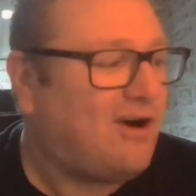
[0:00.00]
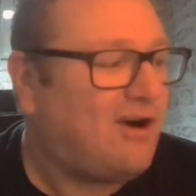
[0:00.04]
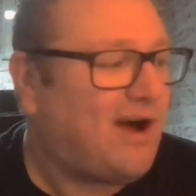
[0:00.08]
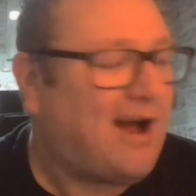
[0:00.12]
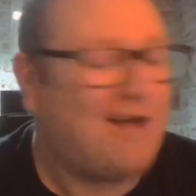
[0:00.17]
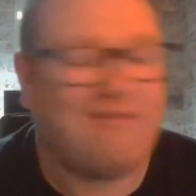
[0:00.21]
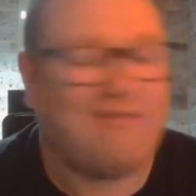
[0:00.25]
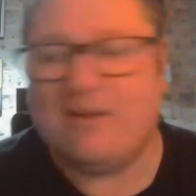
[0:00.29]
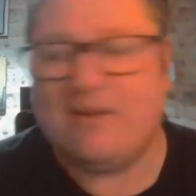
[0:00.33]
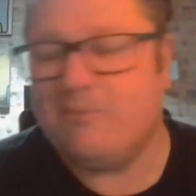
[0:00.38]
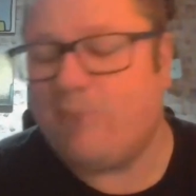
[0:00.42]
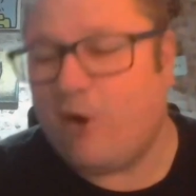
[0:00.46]

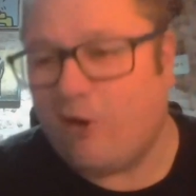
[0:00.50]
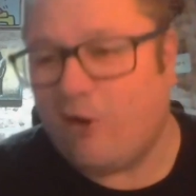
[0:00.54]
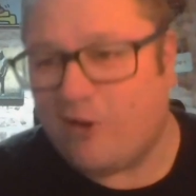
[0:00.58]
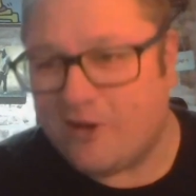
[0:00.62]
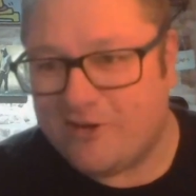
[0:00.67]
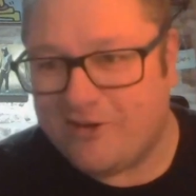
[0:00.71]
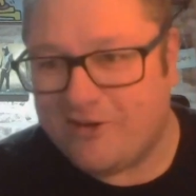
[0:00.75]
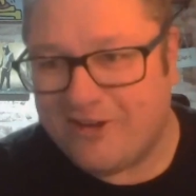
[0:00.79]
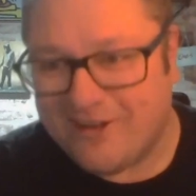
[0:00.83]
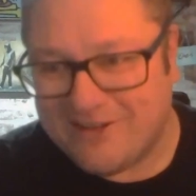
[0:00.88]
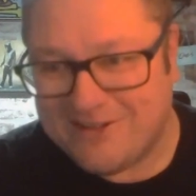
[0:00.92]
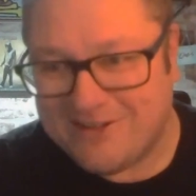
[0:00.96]
having
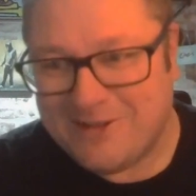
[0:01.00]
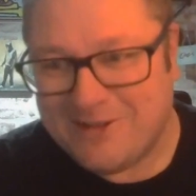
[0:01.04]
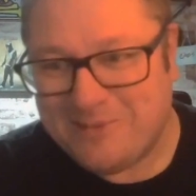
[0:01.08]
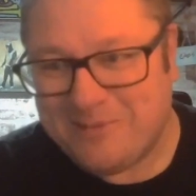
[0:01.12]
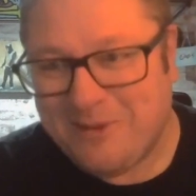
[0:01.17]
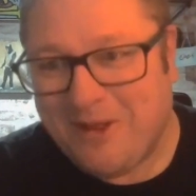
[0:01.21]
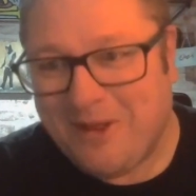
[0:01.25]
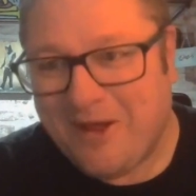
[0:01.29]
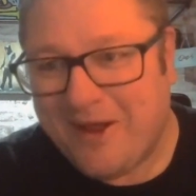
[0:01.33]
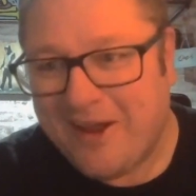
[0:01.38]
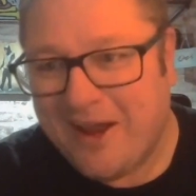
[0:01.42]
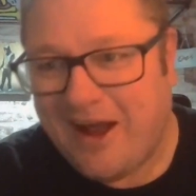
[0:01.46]
politics at
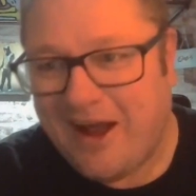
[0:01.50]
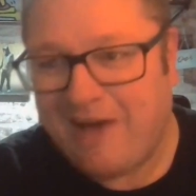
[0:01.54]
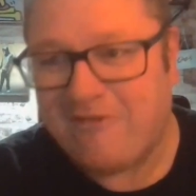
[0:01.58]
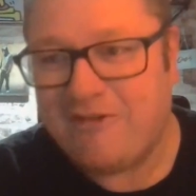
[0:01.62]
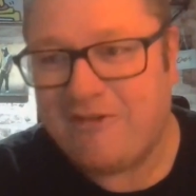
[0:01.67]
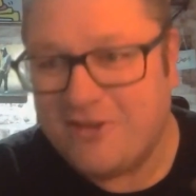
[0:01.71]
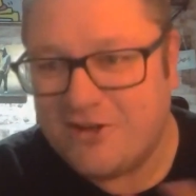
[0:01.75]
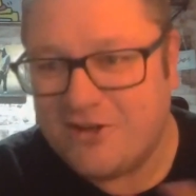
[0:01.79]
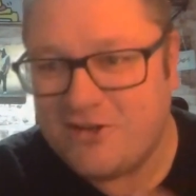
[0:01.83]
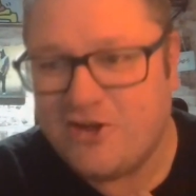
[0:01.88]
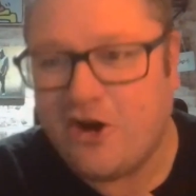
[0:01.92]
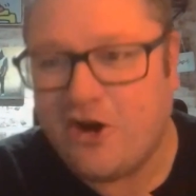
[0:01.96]
play,
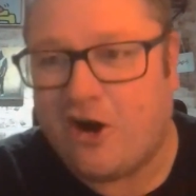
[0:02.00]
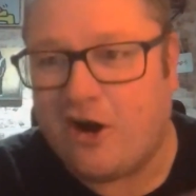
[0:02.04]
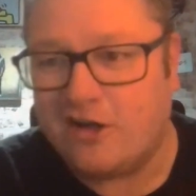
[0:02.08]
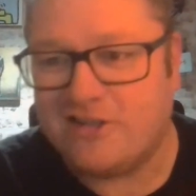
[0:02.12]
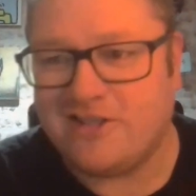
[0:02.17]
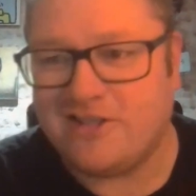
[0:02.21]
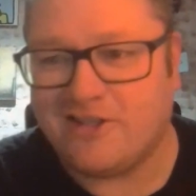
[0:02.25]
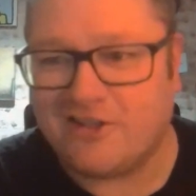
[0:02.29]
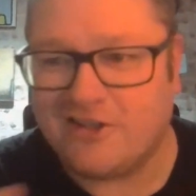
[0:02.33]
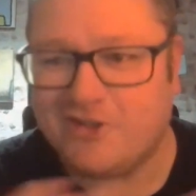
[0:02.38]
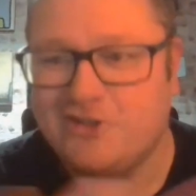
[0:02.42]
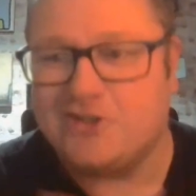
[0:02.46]
having the
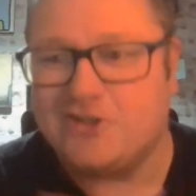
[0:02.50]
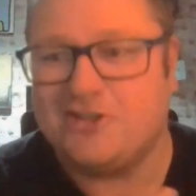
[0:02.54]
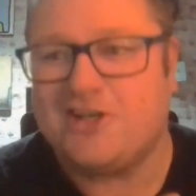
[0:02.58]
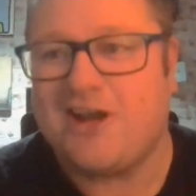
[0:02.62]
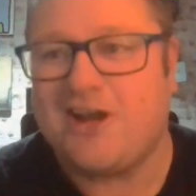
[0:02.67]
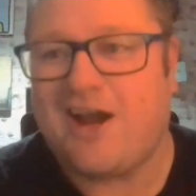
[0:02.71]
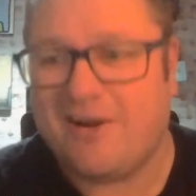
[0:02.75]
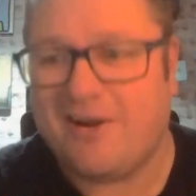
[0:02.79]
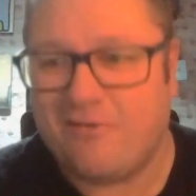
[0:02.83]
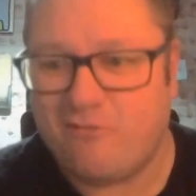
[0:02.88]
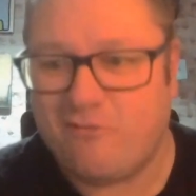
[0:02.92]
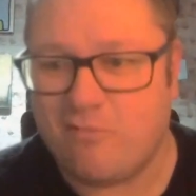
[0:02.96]
charter that just
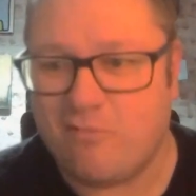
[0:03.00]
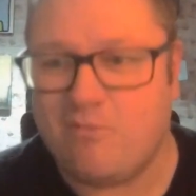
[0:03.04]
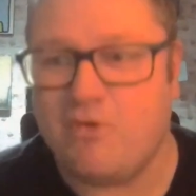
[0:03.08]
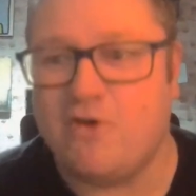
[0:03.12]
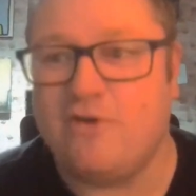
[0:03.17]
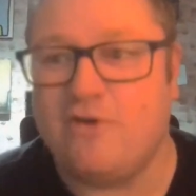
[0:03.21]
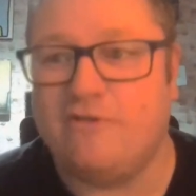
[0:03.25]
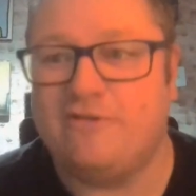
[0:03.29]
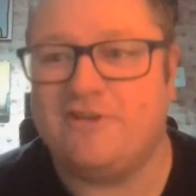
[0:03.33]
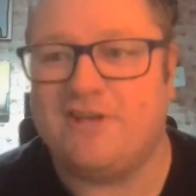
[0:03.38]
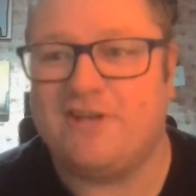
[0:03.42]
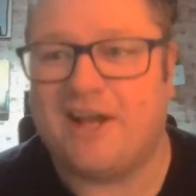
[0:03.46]
kind of
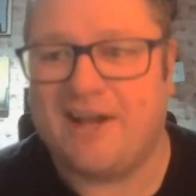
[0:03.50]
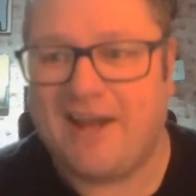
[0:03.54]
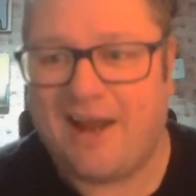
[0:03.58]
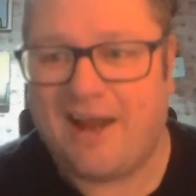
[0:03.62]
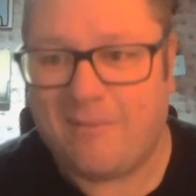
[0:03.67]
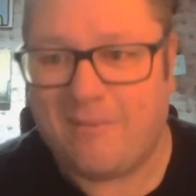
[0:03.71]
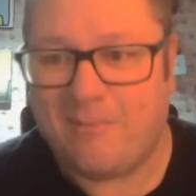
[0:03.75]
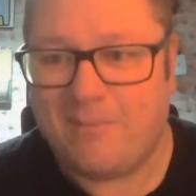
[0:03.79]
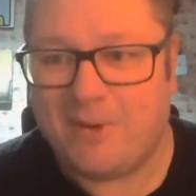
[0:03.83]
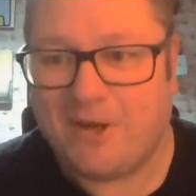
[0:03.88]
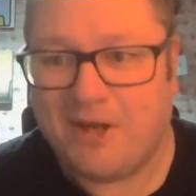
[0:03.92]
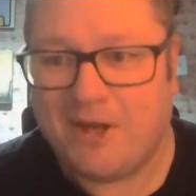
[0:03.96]
removes any
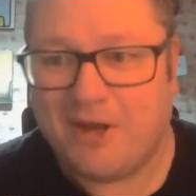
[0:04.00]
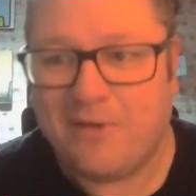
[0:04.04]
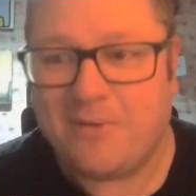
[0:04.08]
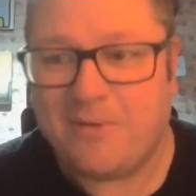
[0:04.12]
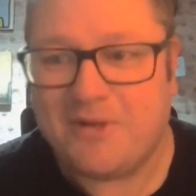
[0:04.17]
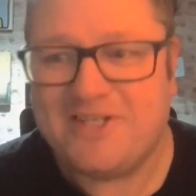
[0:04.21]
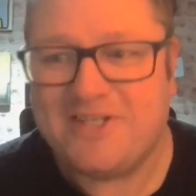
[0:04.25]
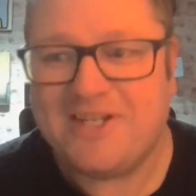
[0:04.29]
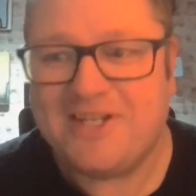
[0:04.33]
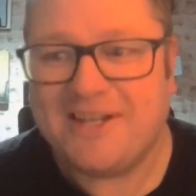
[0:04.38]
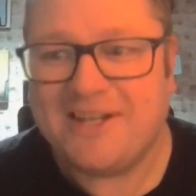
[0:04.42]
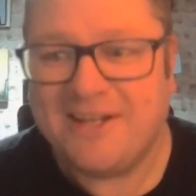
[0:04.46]

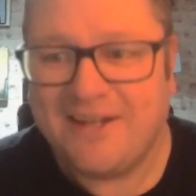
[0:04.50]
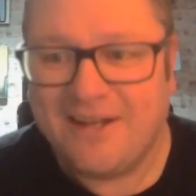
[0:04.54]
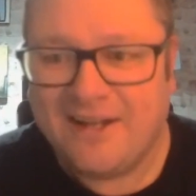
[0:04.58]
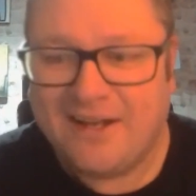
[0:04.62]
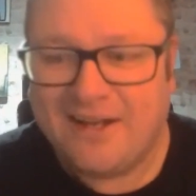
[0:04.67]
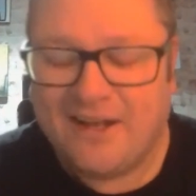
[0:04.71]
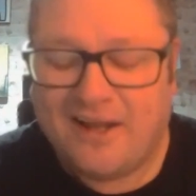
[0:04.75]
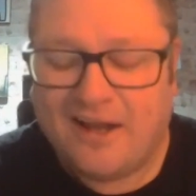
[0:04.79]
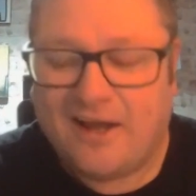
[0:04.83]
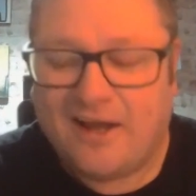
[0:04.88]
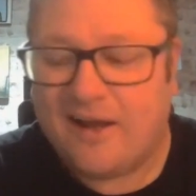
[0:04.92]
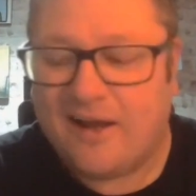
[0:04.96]
ambiguity.
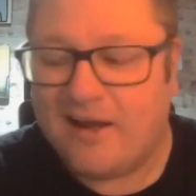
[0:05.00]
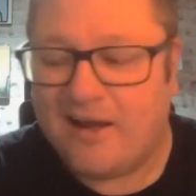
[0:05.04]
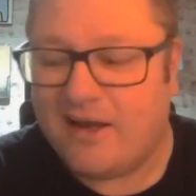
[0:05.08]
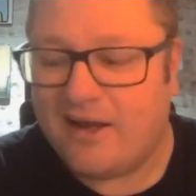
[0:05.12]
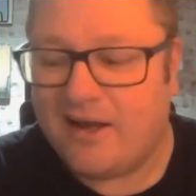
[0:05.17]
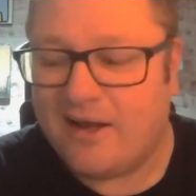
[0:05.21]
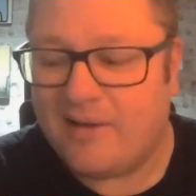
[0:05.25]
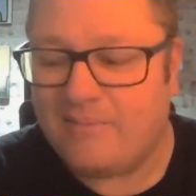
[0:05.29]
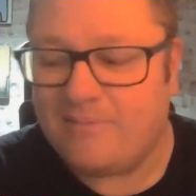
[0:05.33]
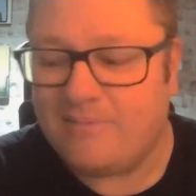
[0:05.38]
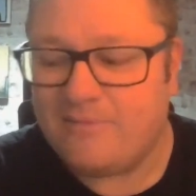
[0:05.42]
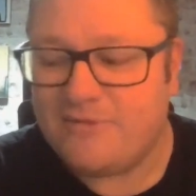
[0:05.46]

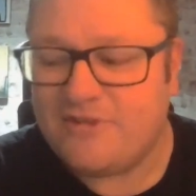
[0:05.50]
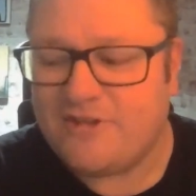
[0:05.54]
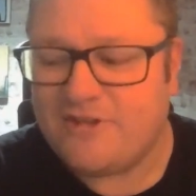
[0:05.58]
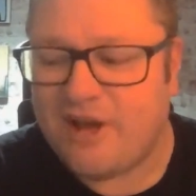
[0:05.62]
There's